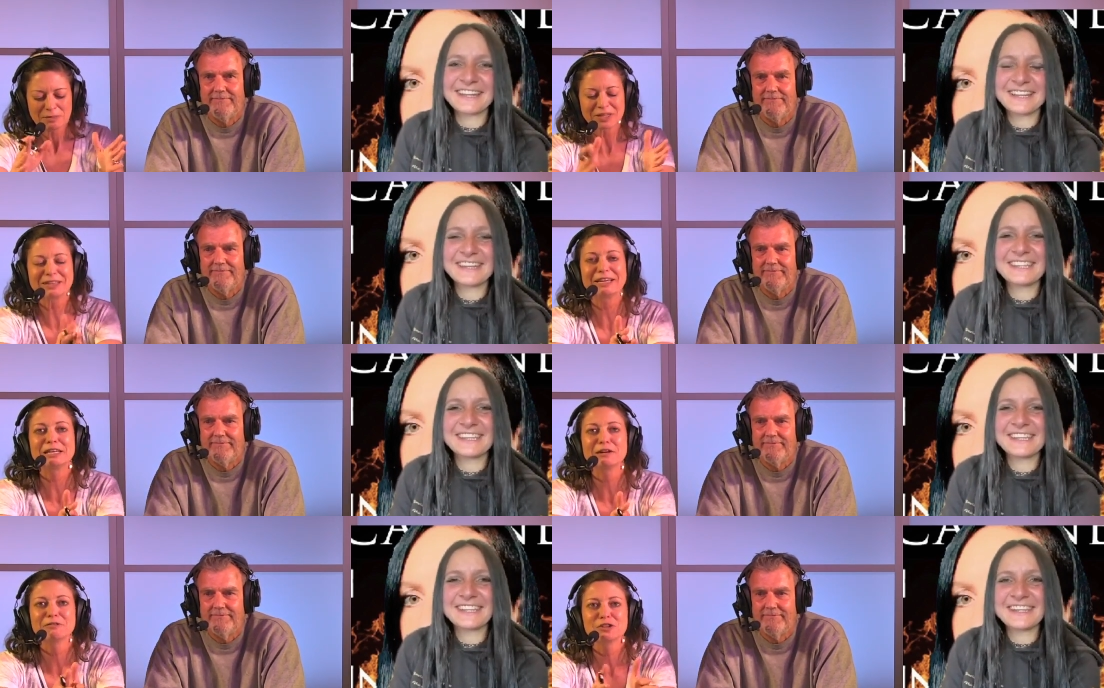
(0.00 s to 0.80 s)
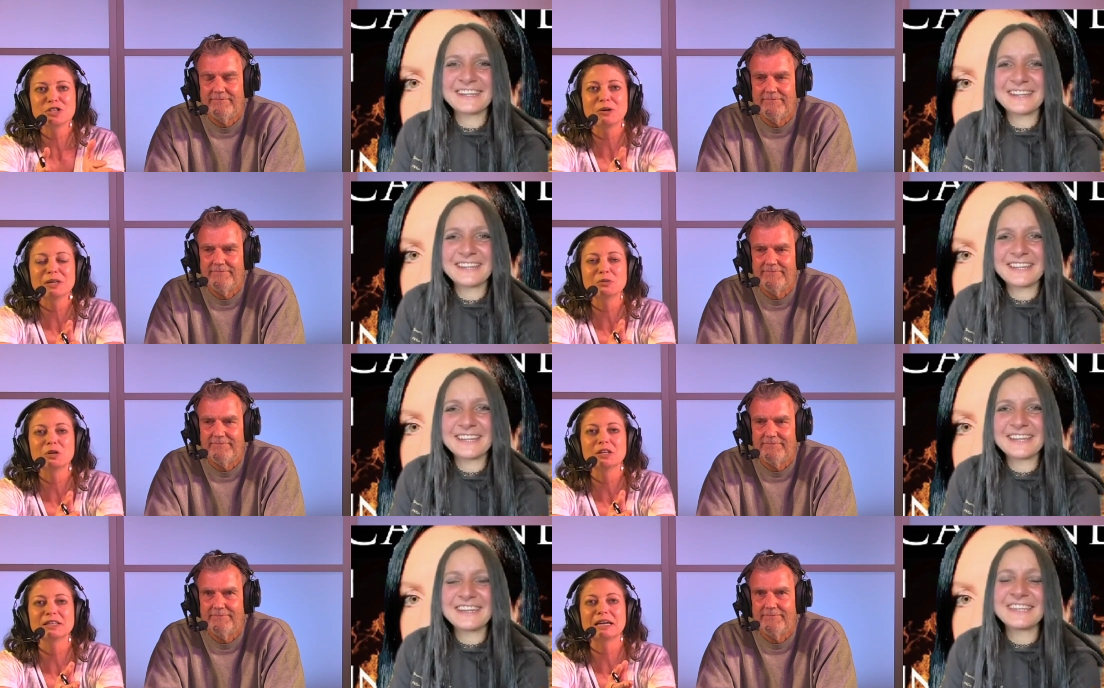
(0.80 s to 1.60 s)
Speaker 1: But thank Thank you for showing the
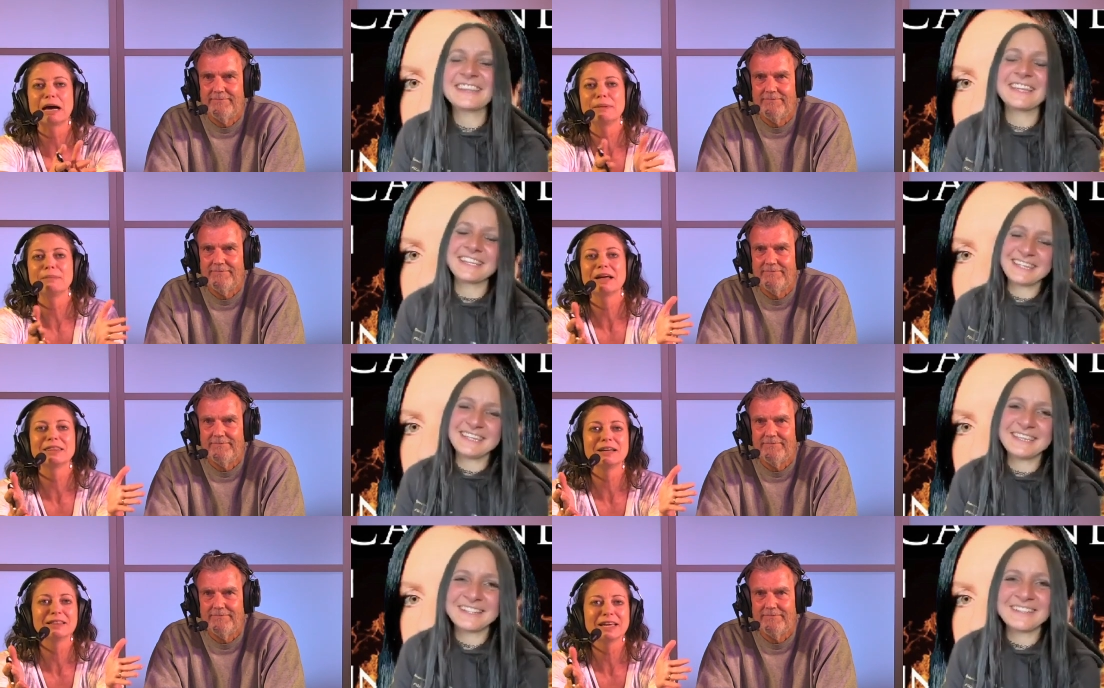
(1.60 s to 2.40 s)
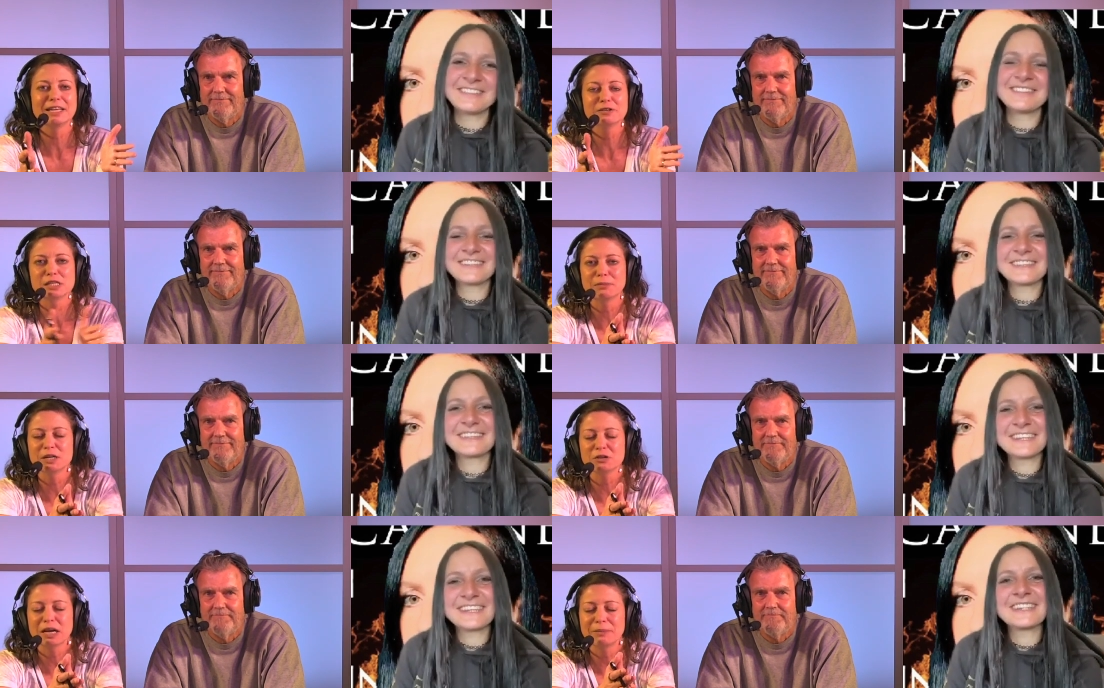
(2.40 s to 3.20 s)
world the copy Thank method. You. Thank you so
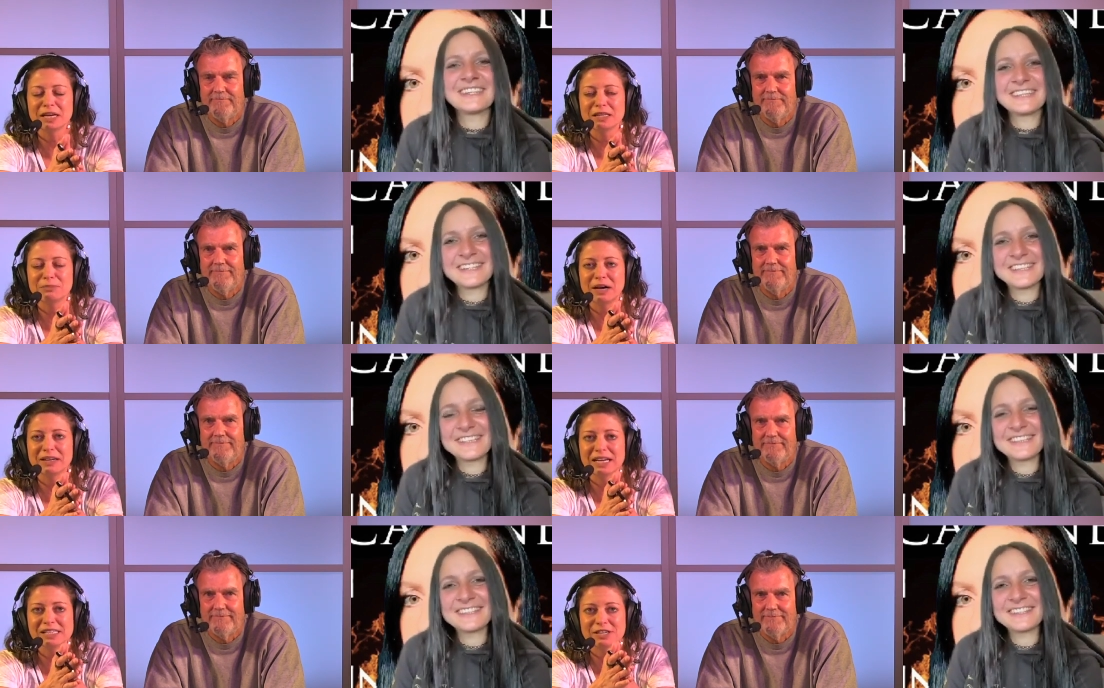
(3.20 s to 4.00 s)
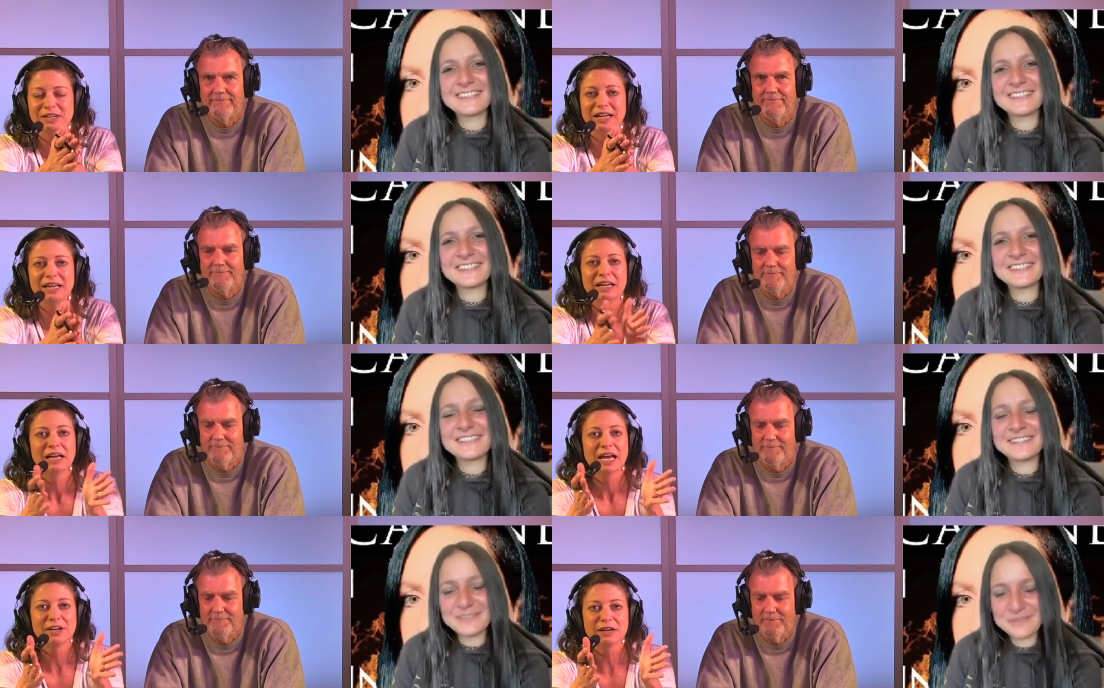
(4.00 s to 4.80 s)
much for coming on the podcast here today.
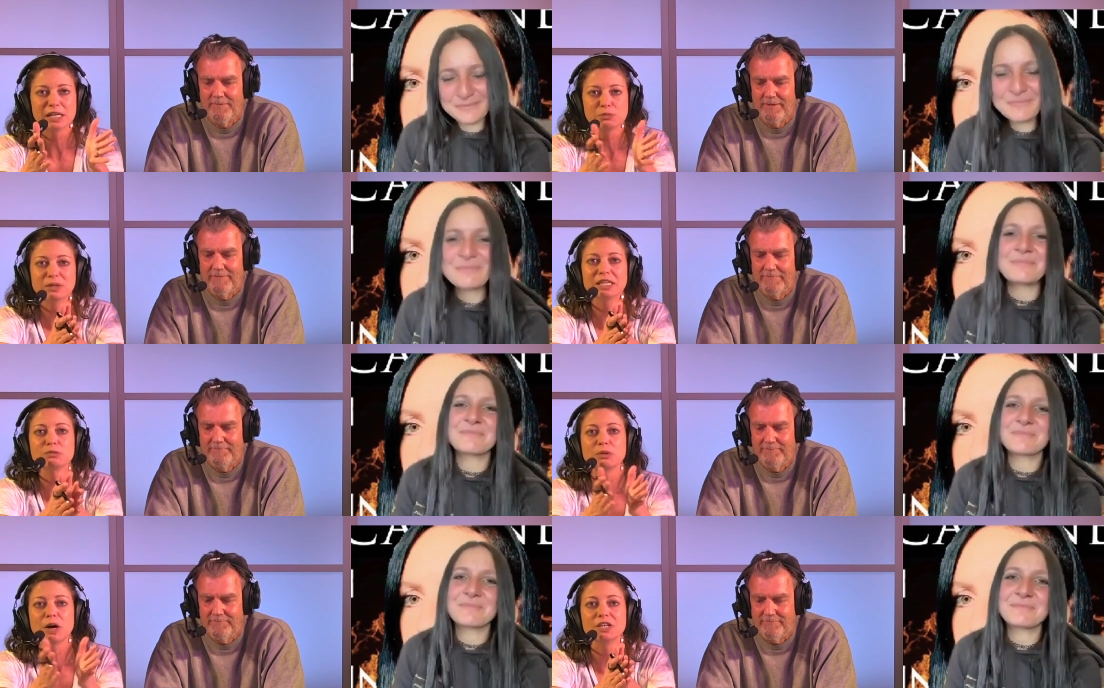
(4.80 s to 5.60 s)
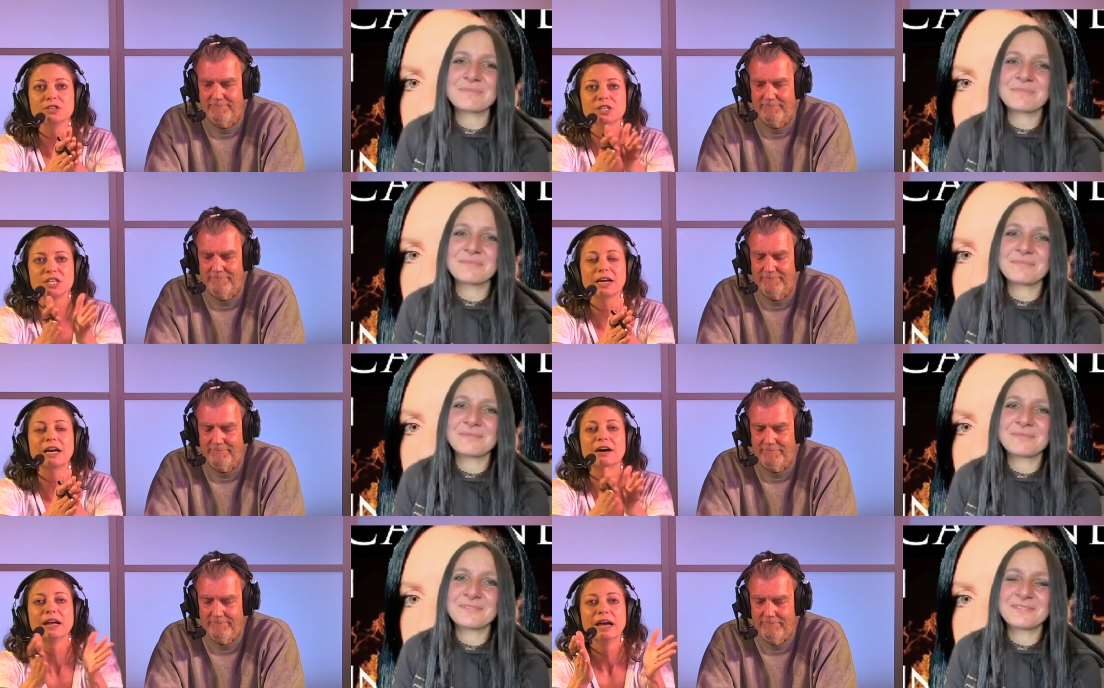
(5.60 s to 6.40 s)
And you guys, please, we want you to
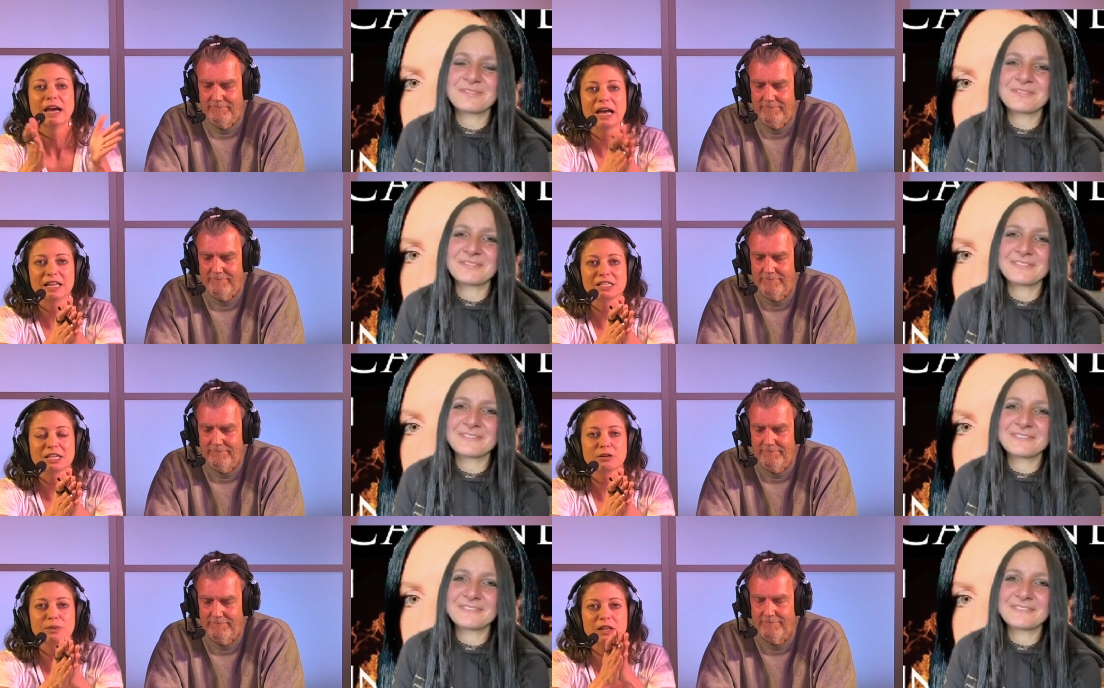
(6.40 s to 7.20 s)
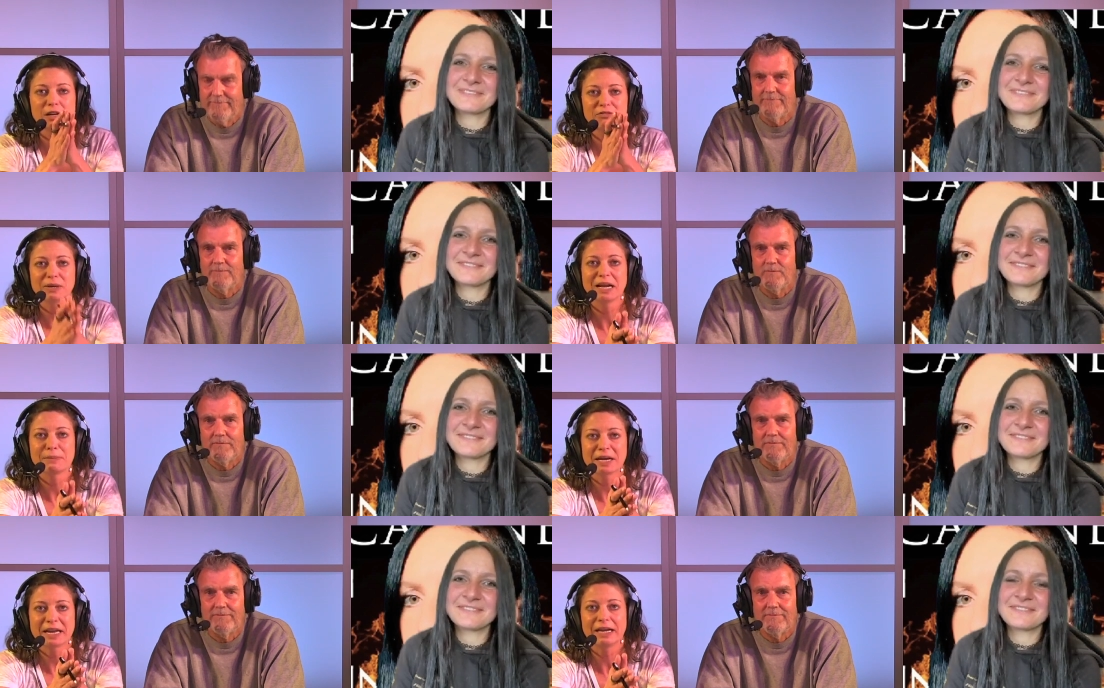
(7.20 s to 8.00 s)
check out Alexandra Butler from
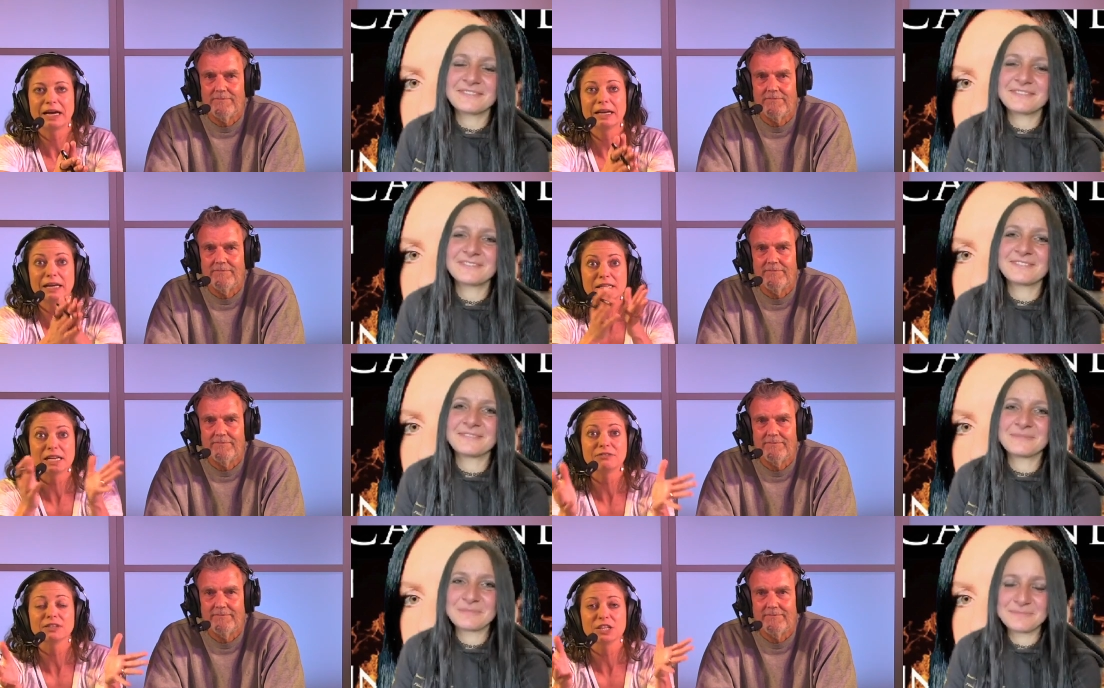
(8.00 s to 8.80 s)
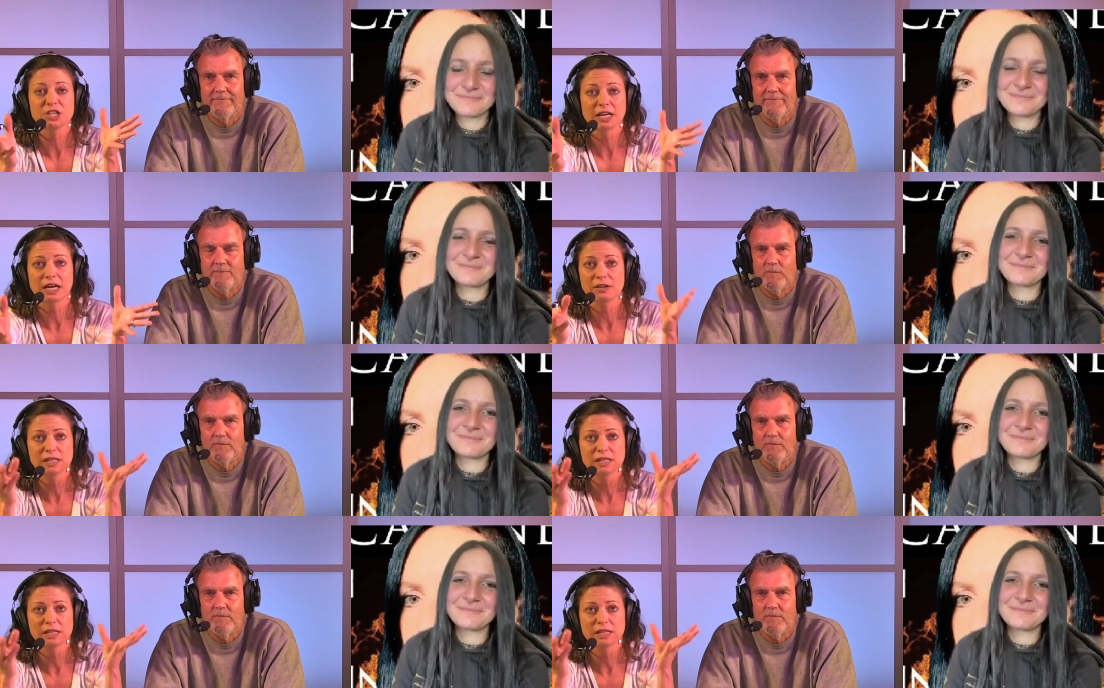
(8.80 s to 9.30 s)
Enigma Canine, and definitely check